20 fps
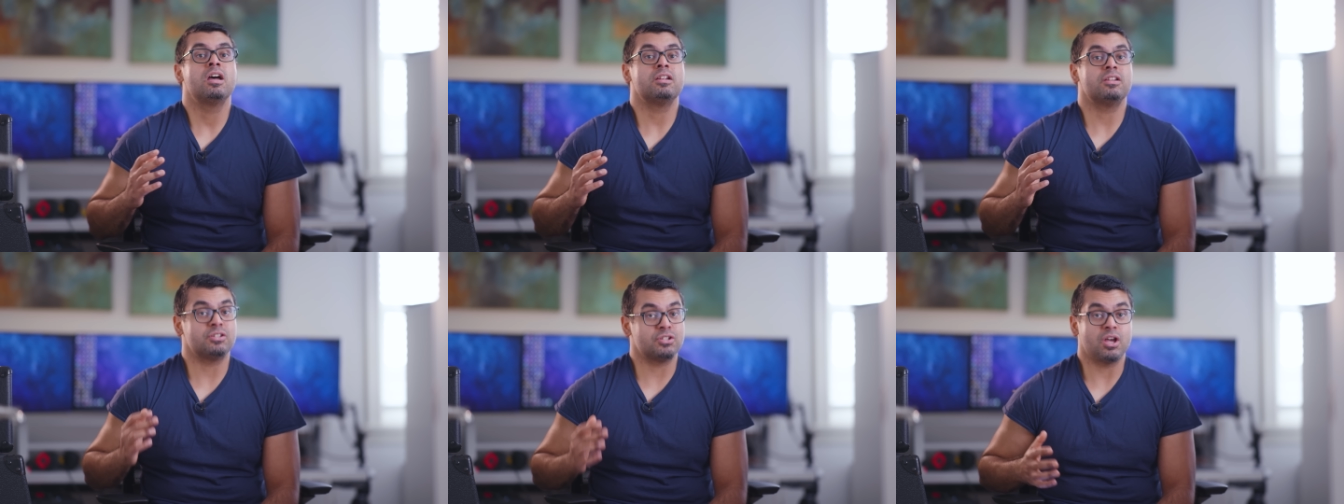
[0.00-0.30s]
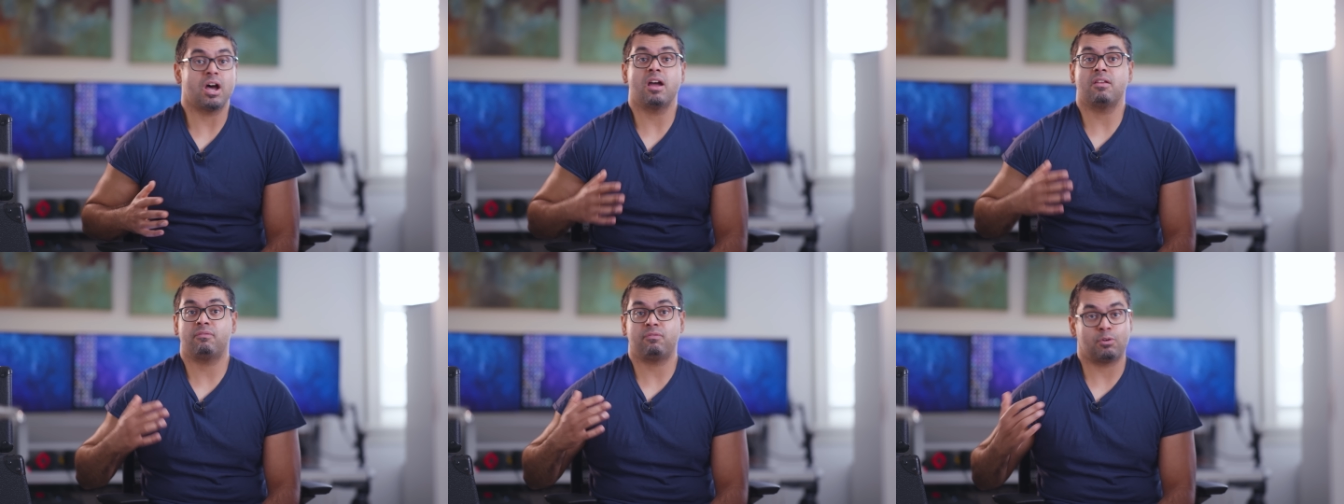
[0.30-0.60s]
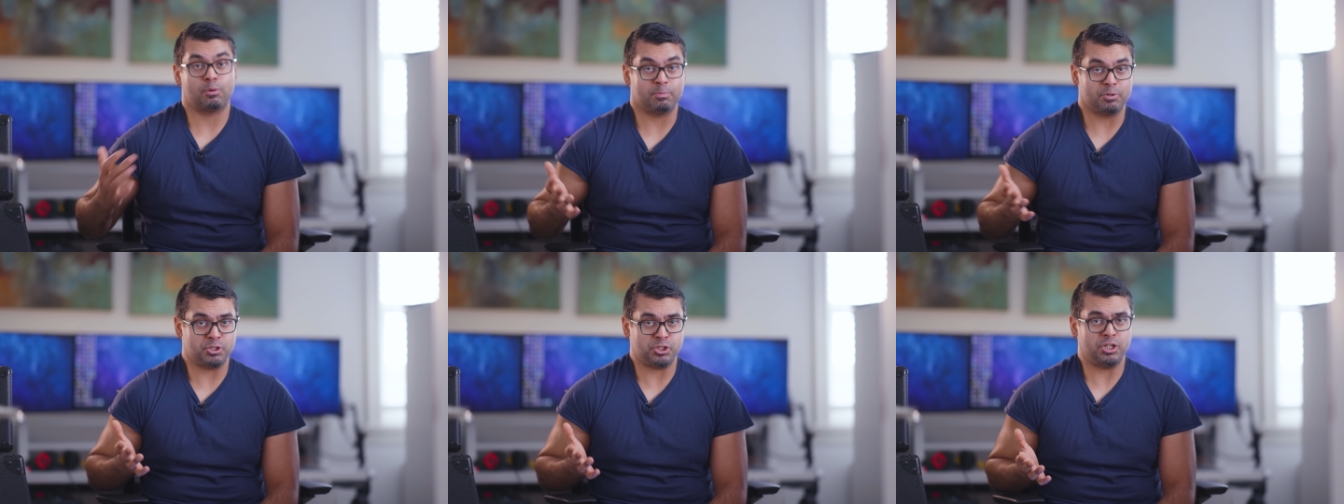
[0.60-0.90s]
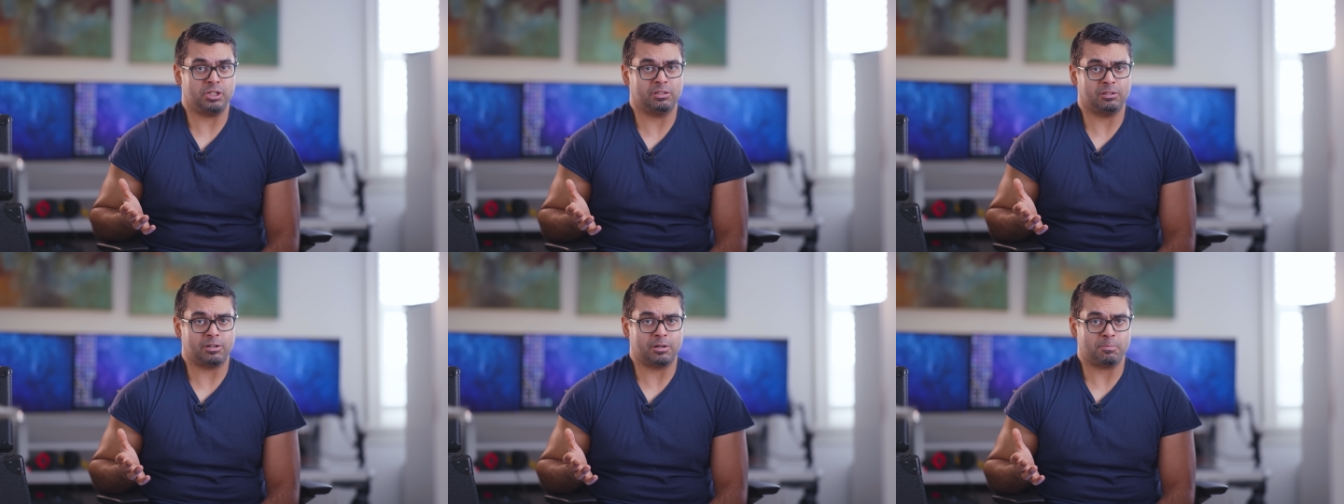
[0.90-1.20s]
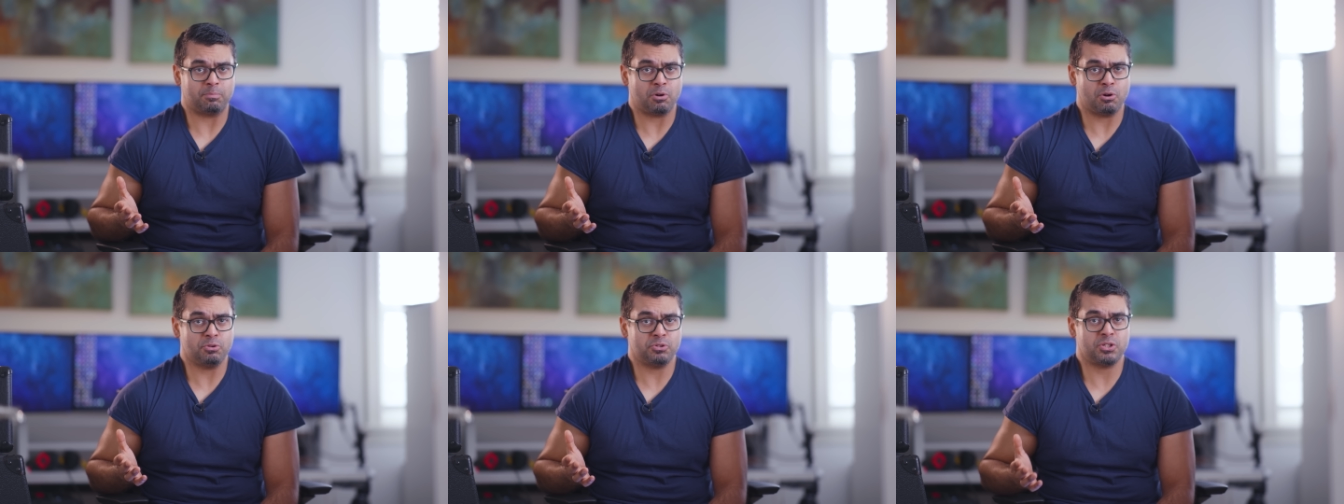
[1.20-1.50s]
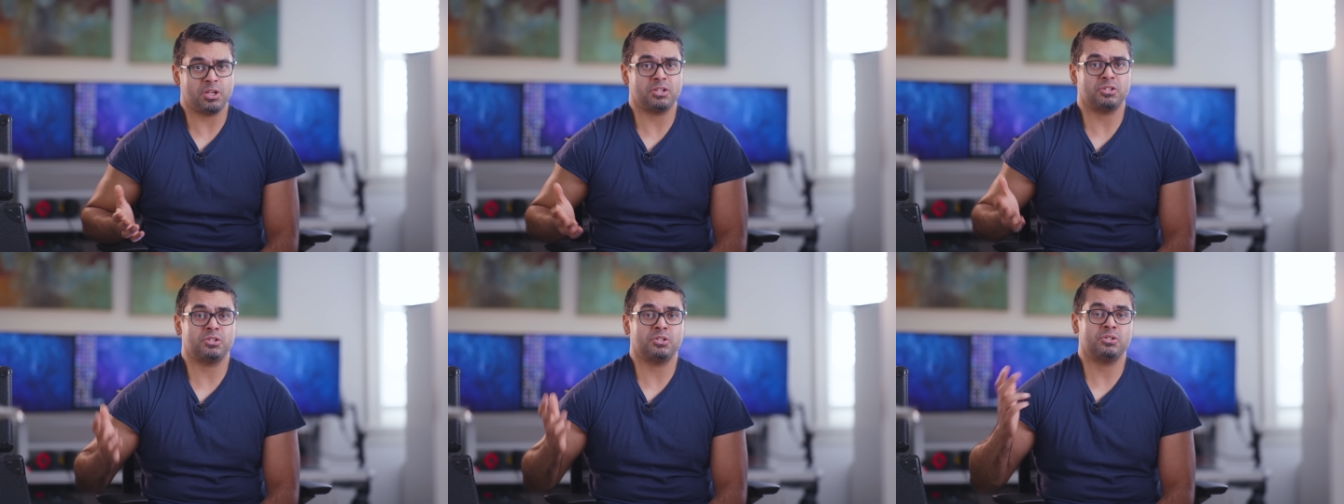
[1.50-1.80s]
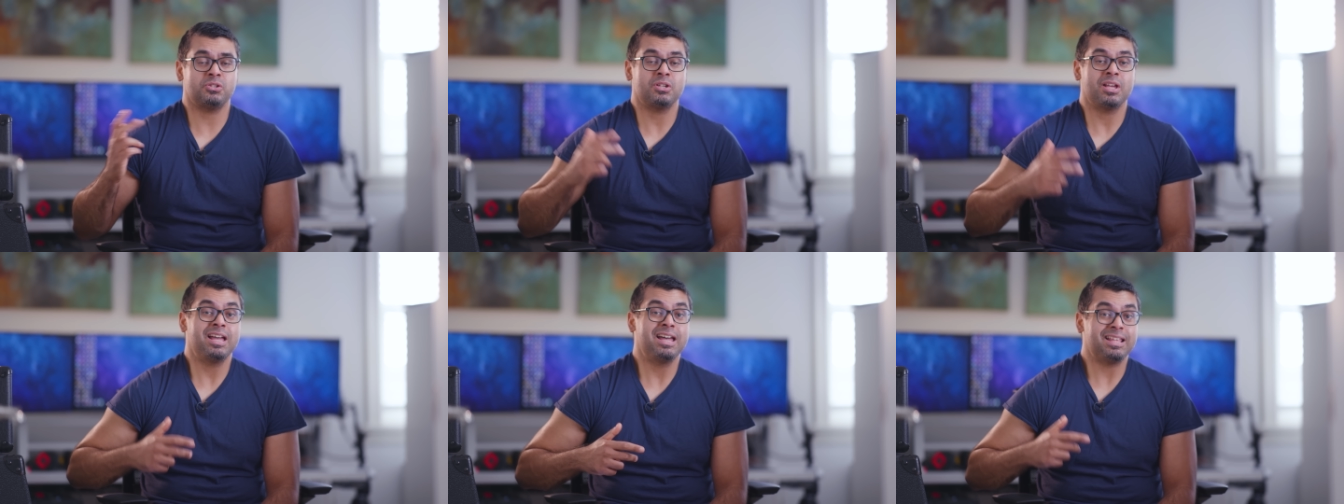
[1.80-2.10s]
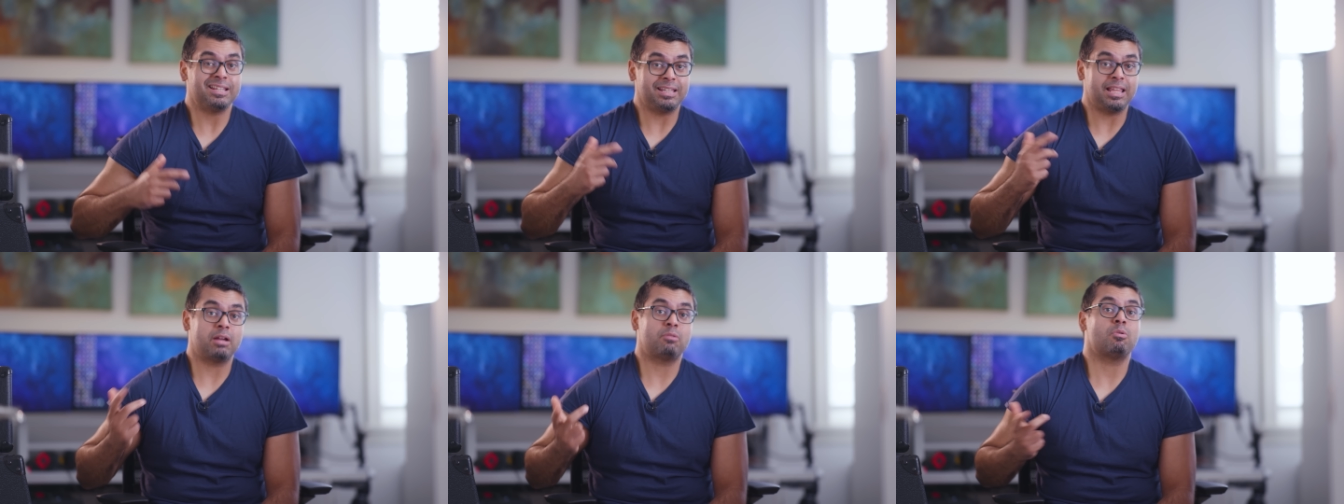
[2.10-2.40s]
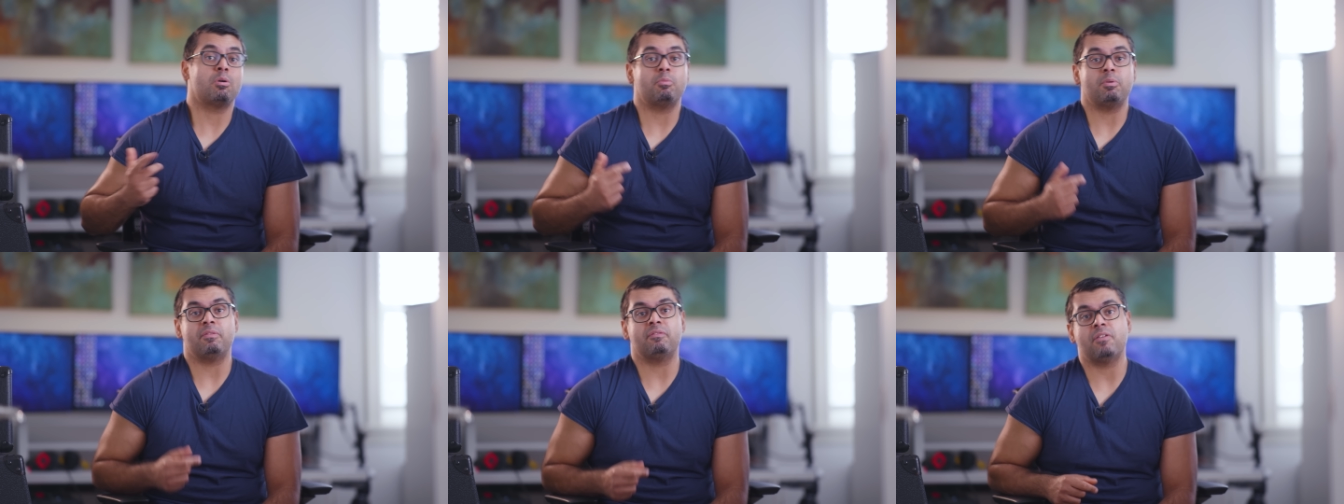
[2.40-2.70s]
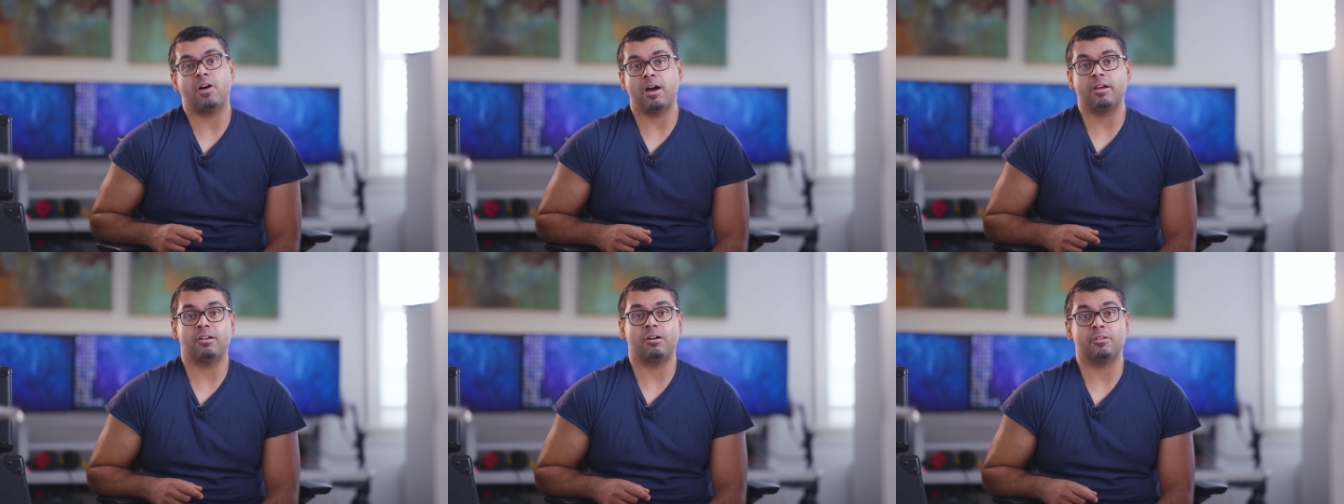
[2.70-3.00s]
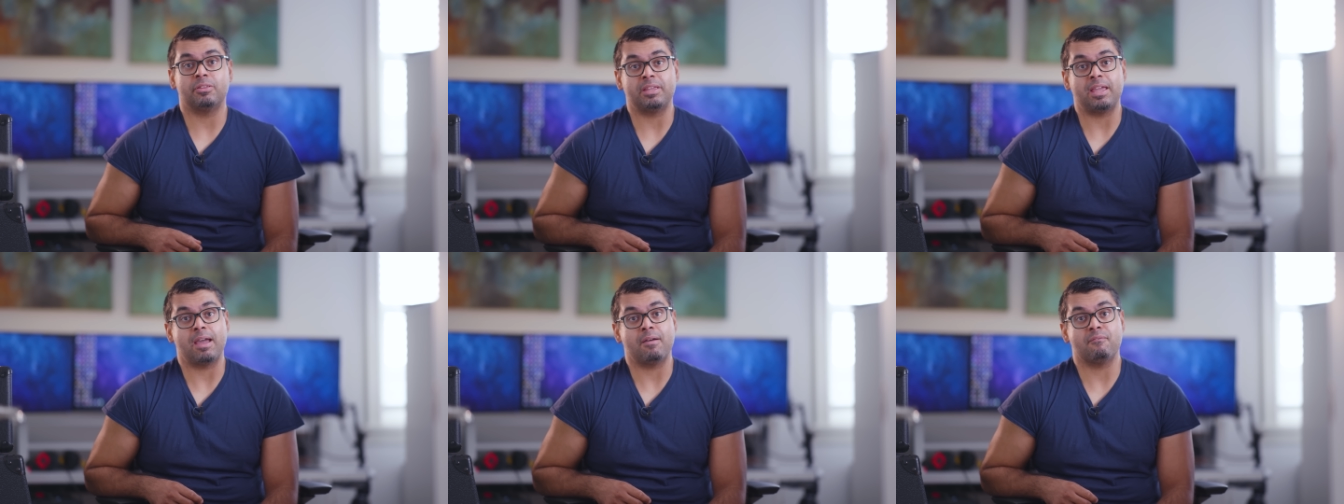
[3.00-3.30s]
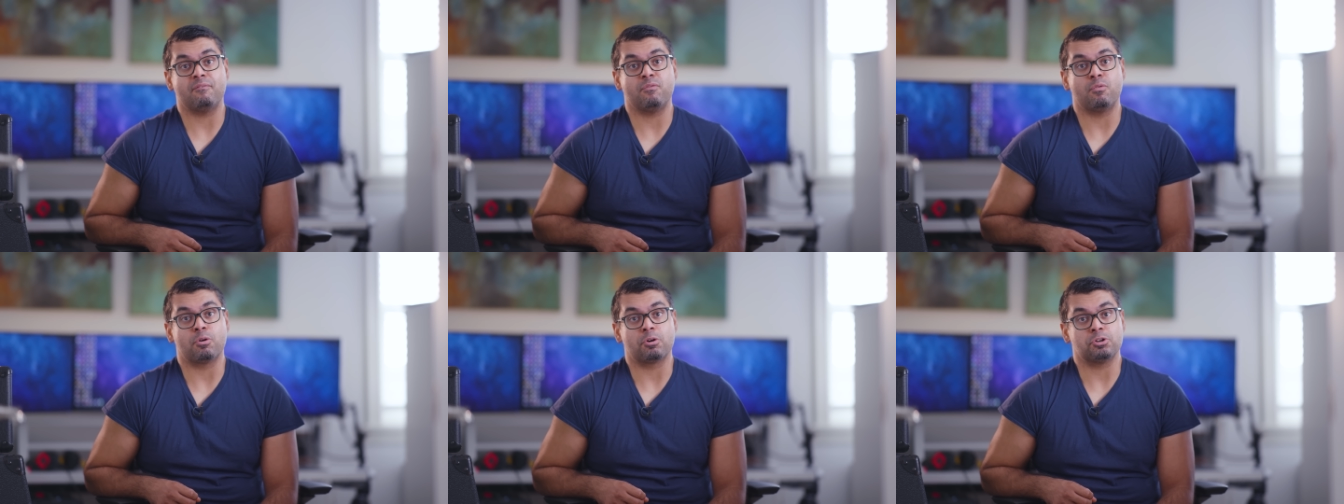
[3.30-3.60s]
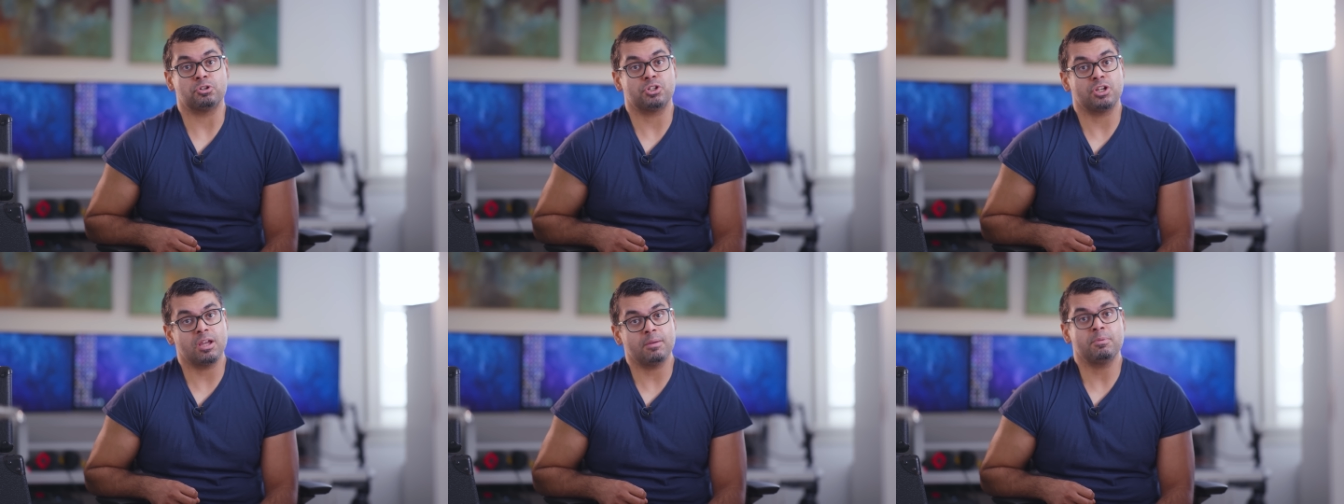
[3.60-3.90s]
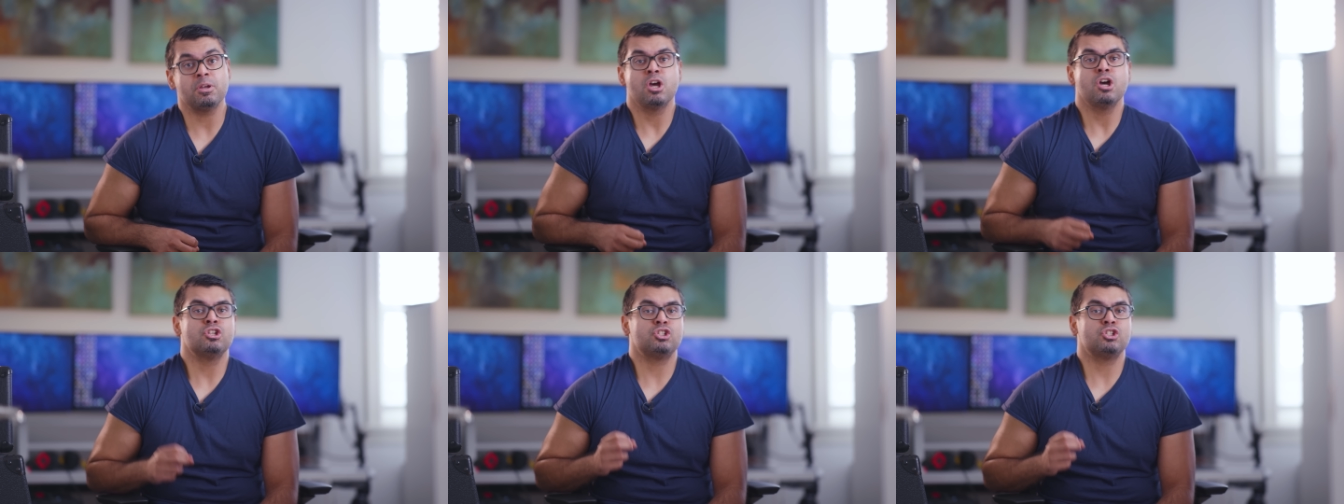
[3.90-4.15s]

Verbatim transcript: designed for machine learning processes like what we find on the M4 chip.